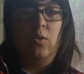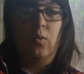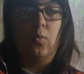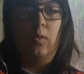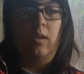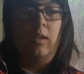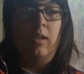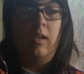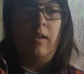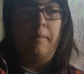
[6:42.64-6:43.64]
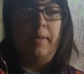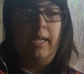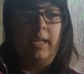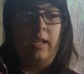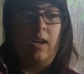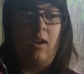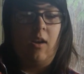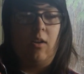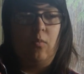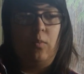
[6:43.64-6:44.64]
to pick
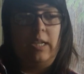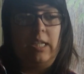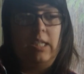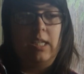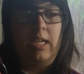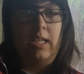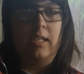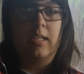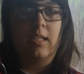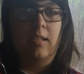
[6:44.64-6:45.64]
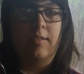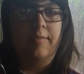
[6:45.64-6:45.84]
on week 6.